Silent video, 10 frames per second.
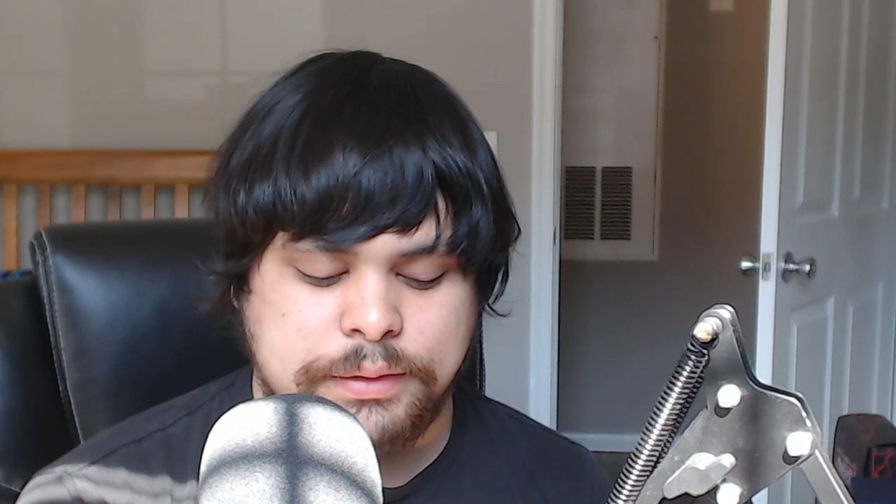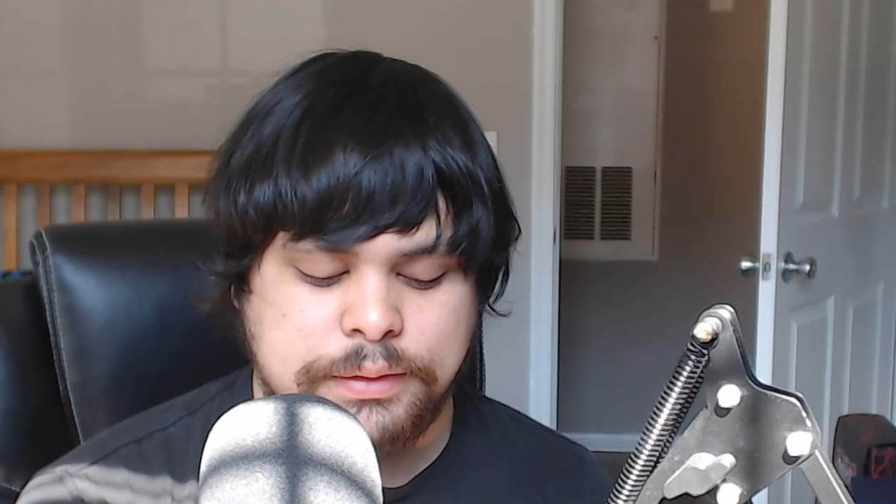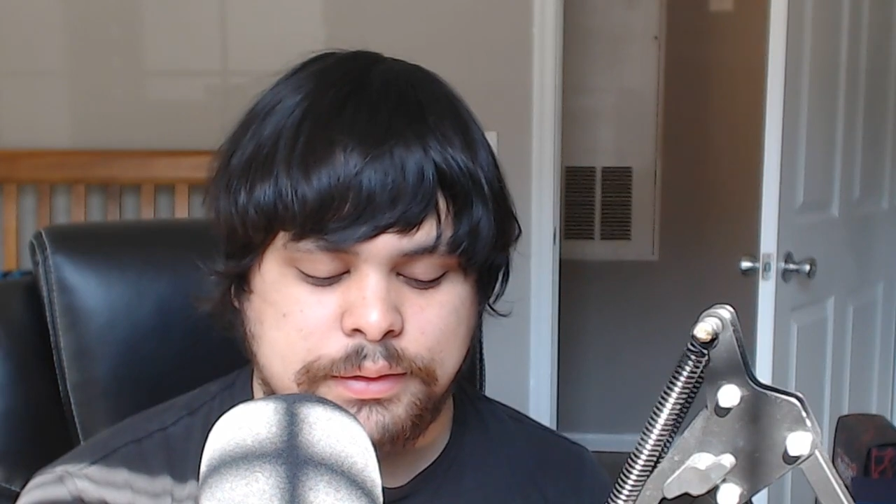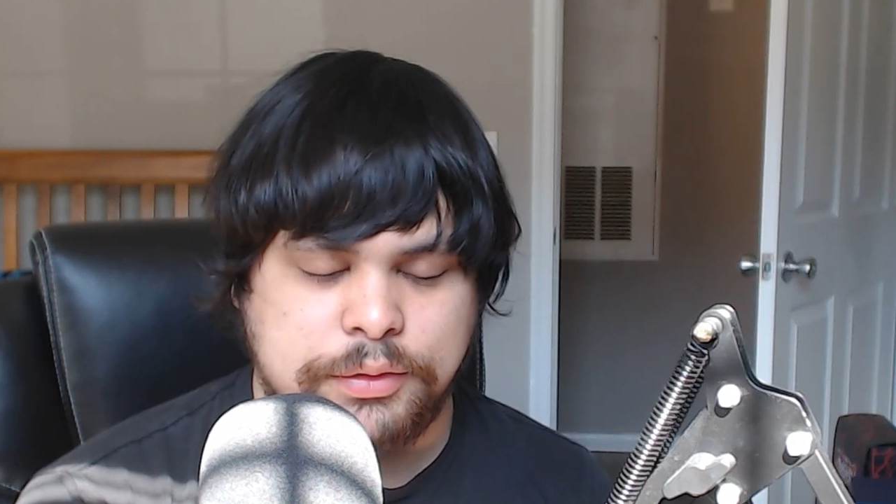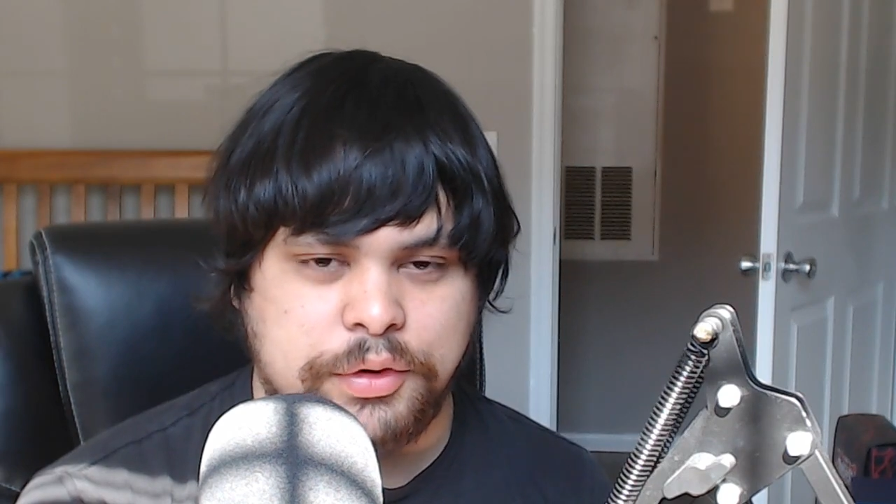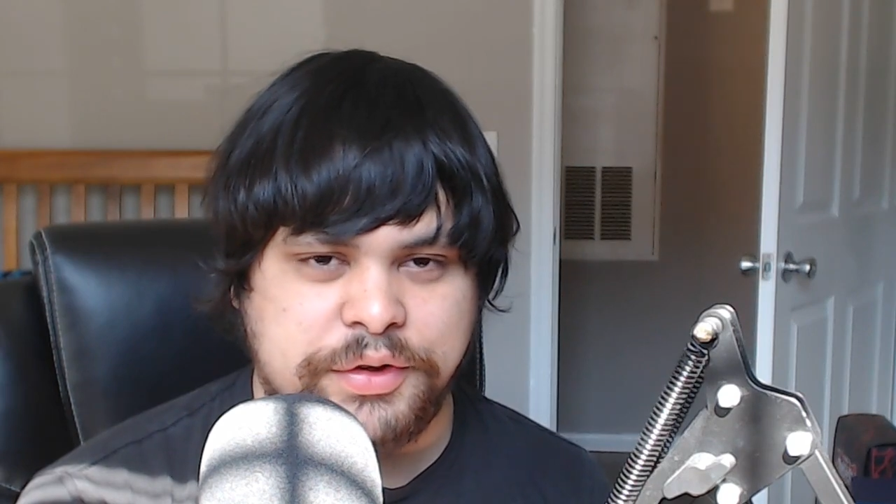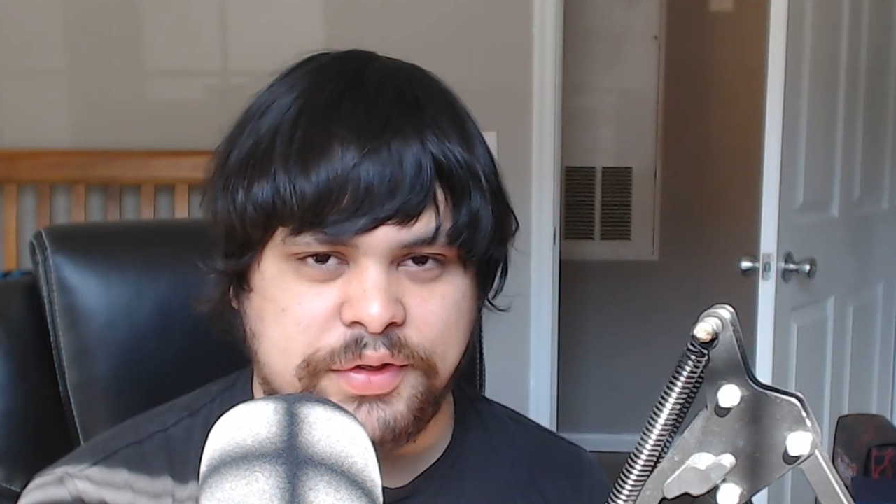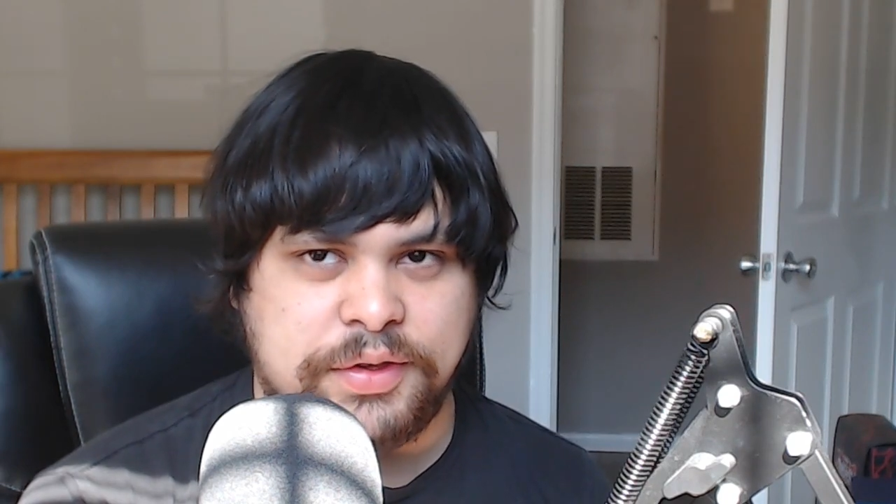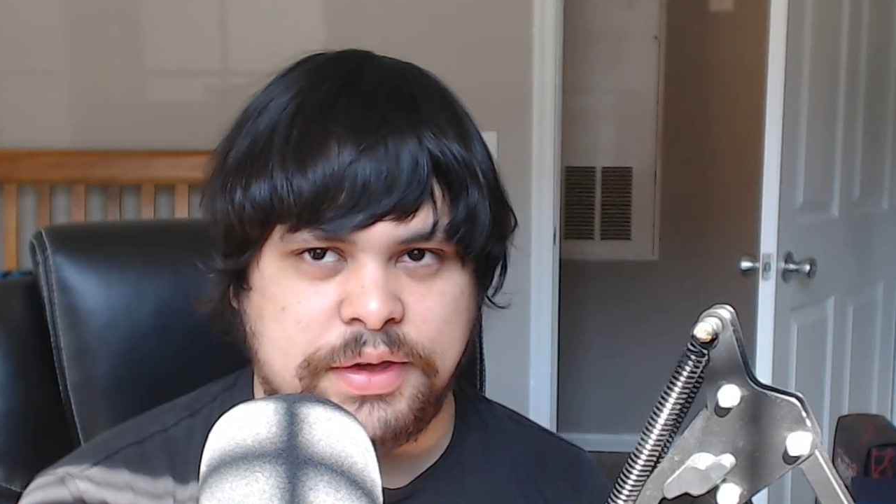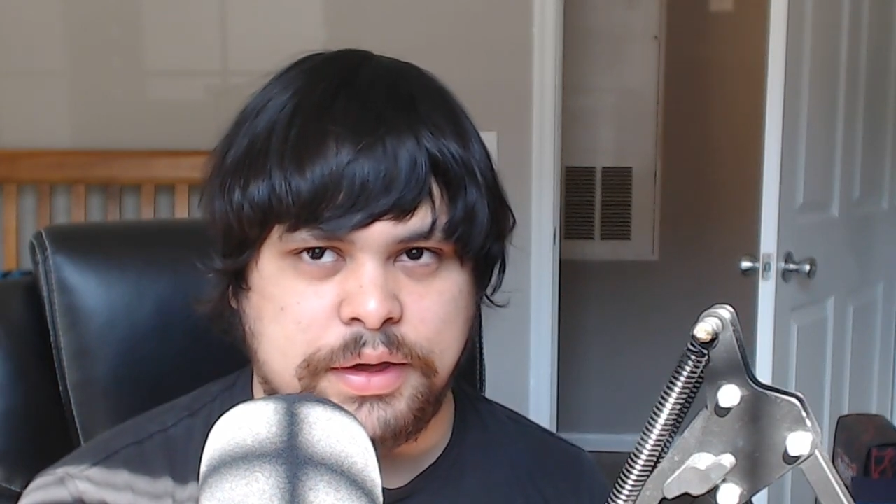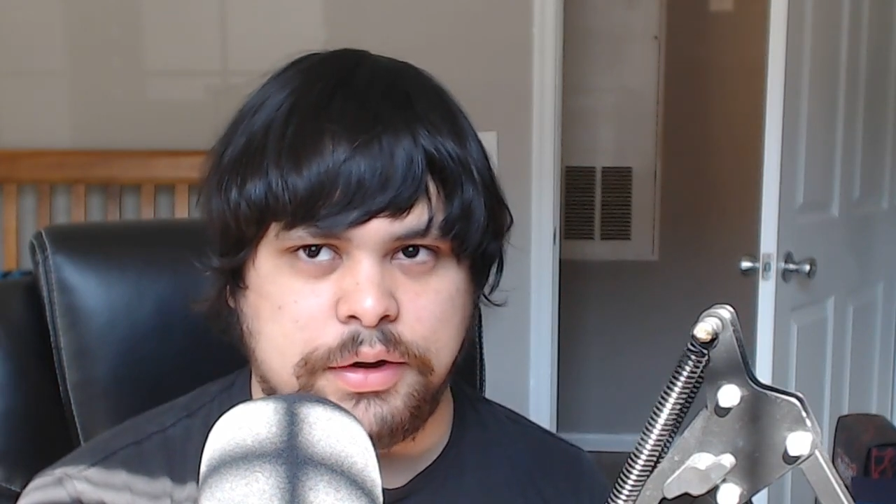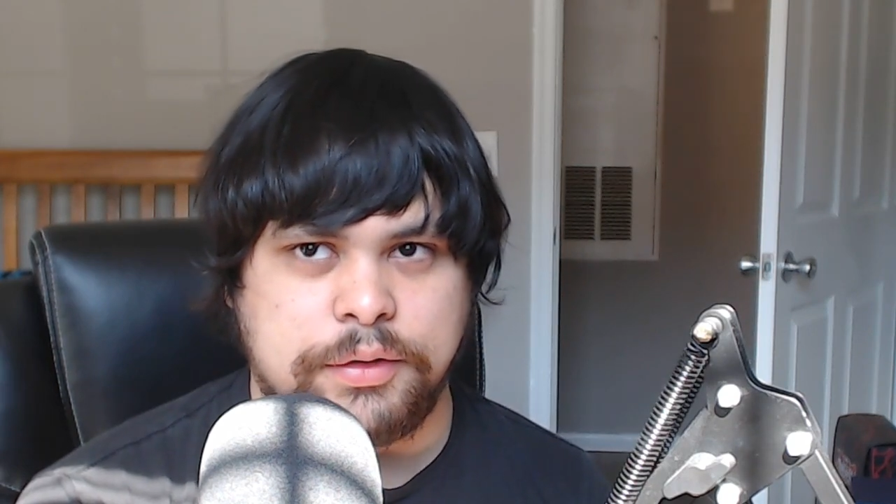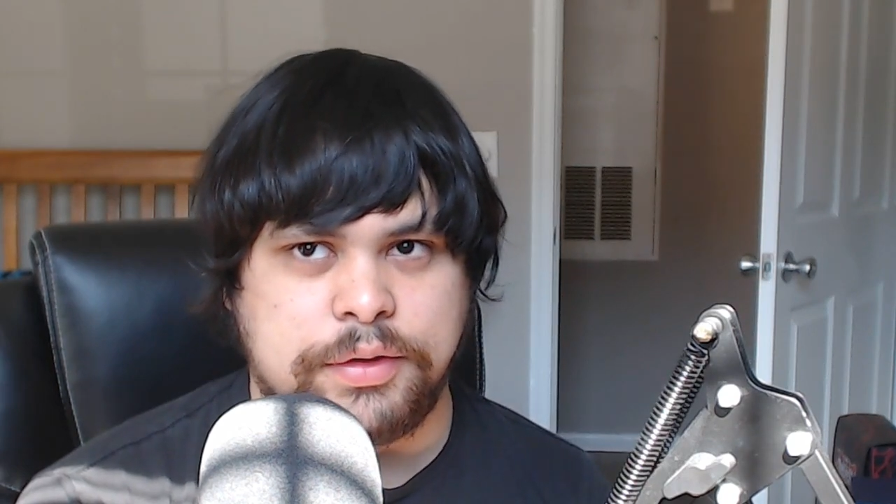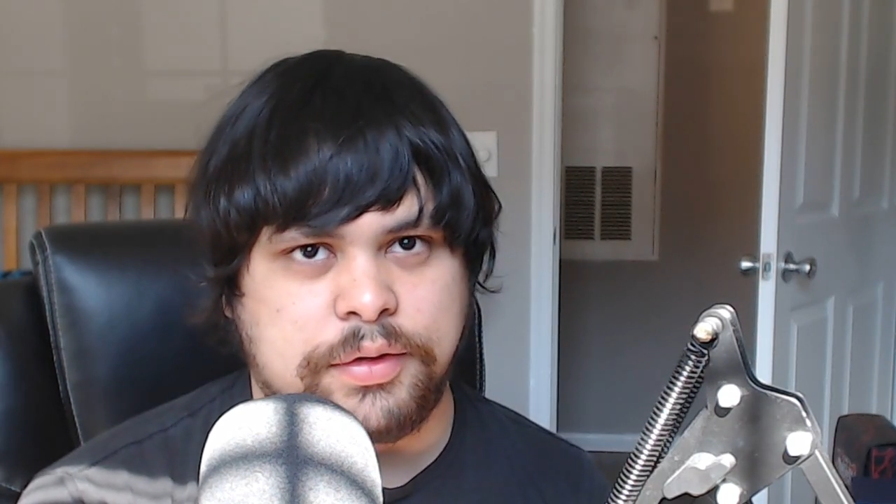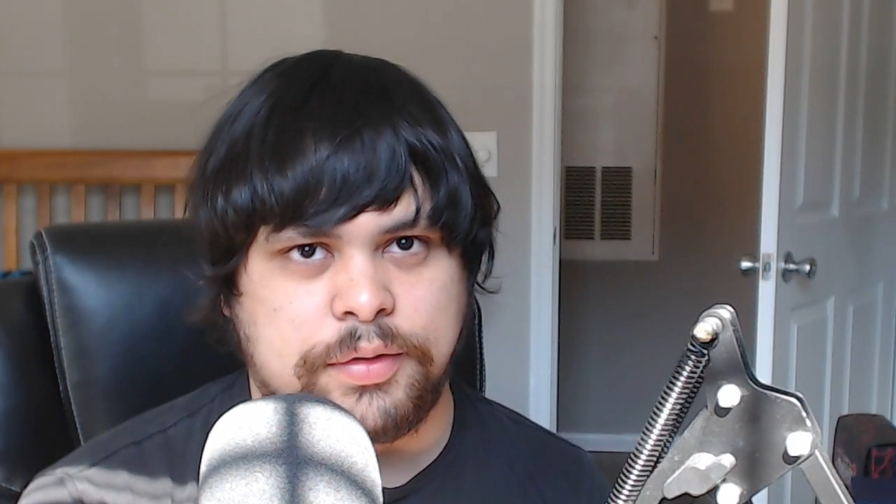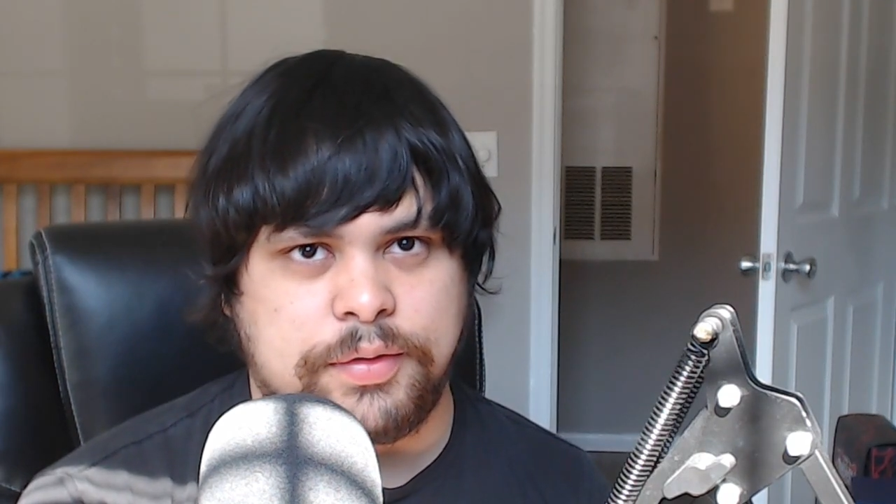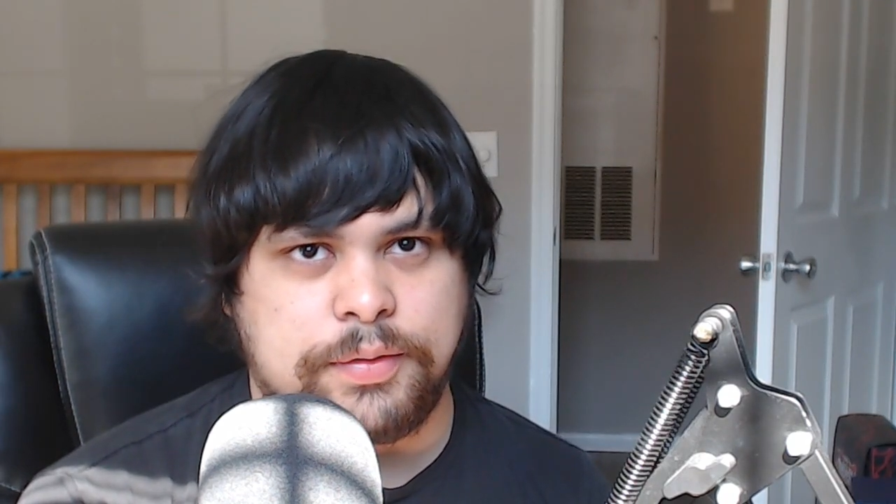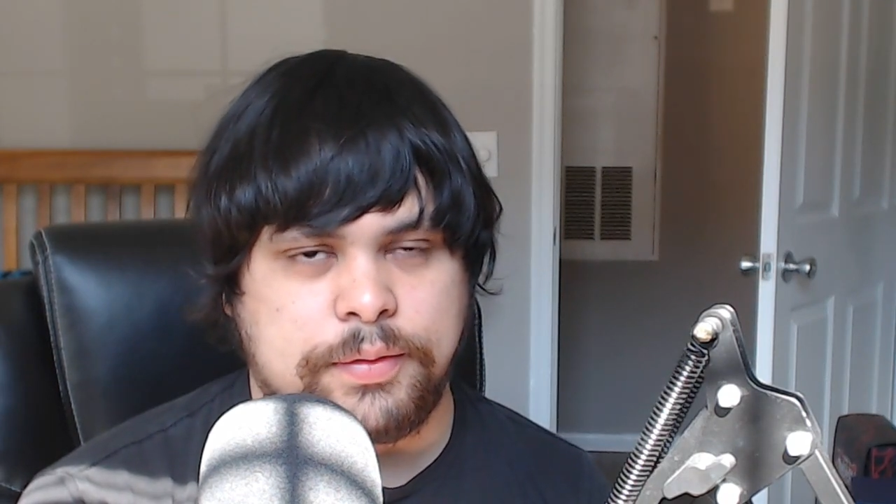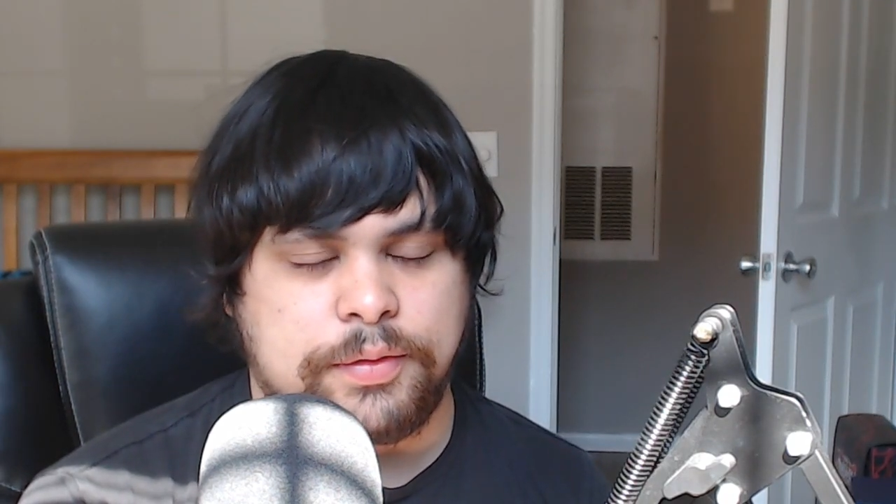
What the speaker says: you always hear these